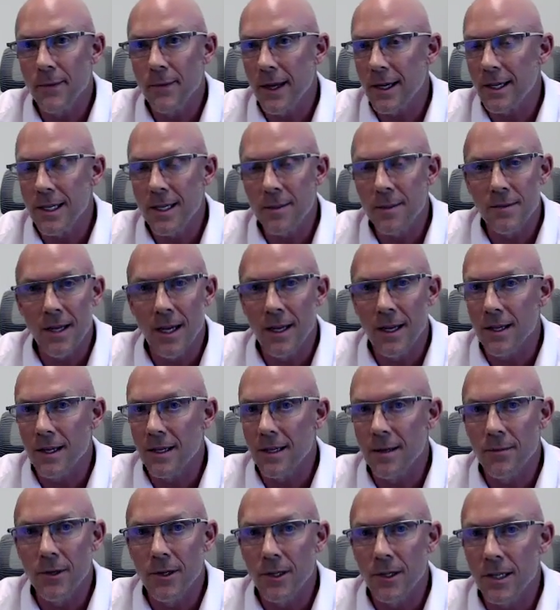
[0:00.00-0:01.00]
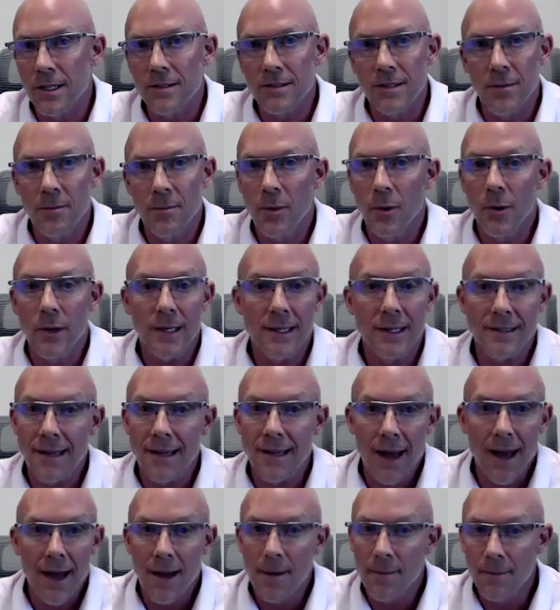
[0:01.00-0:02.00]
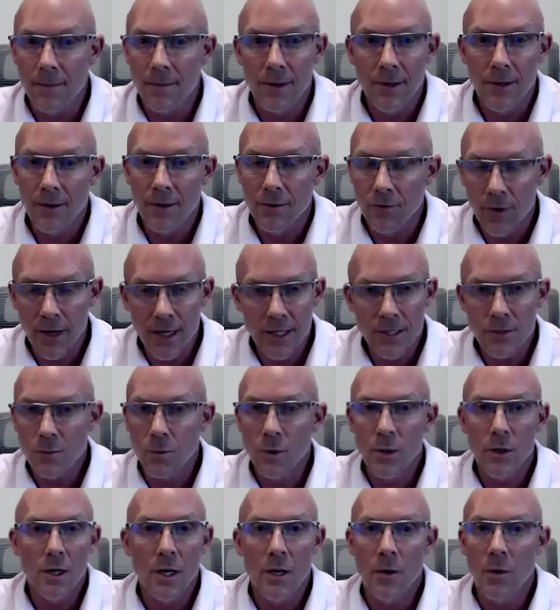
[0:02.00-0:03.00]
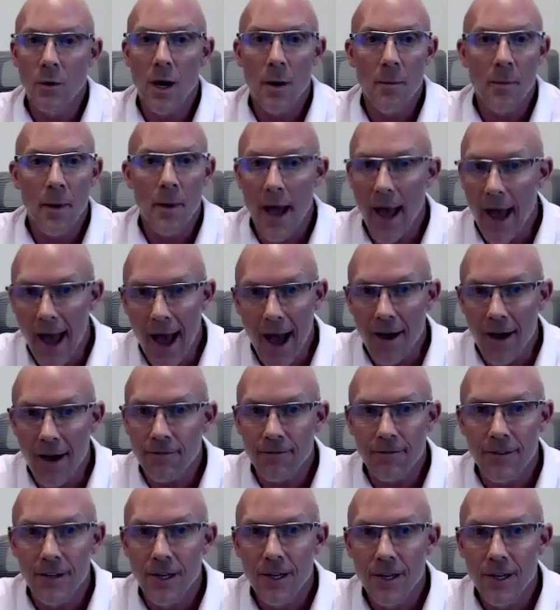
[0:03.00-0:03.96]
I keep telling them, look, at some point in time, rates will go up a half,